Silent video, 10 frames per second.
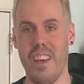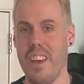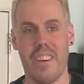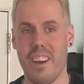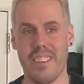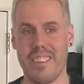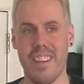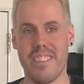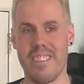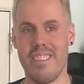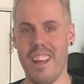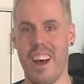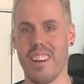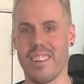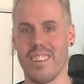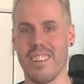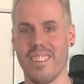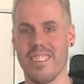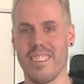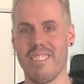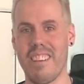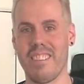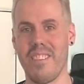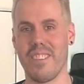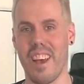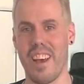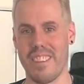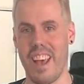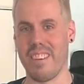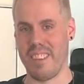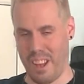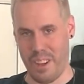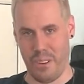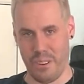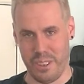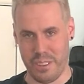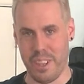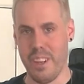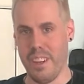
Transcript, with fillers: because this is not the same size as I ordered